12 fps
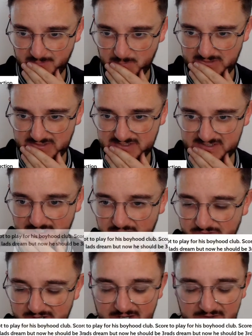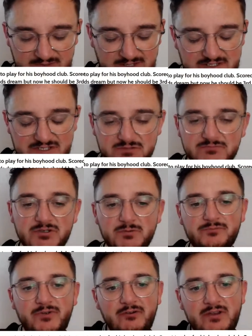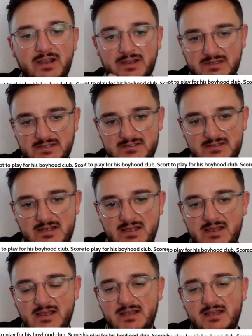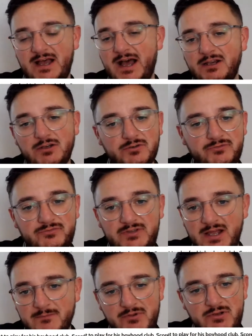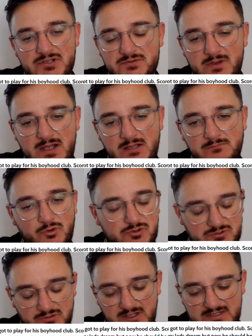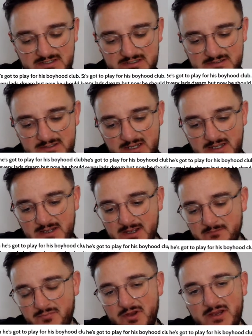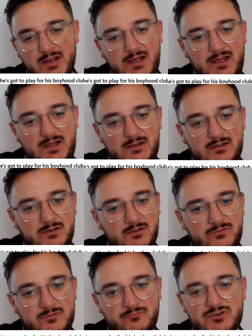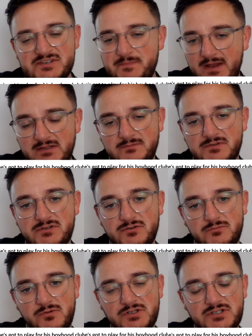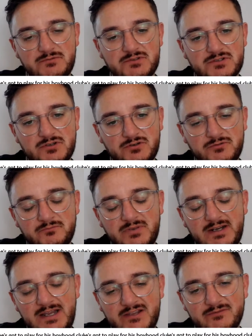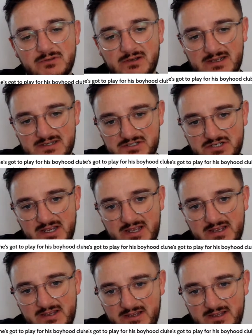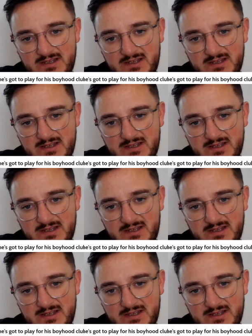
Well said, Craig. I think that summed it up very nice. I love Dan Burn as well, more so last season. But, you know, I love him, respect him so much. He was unbelievable last year.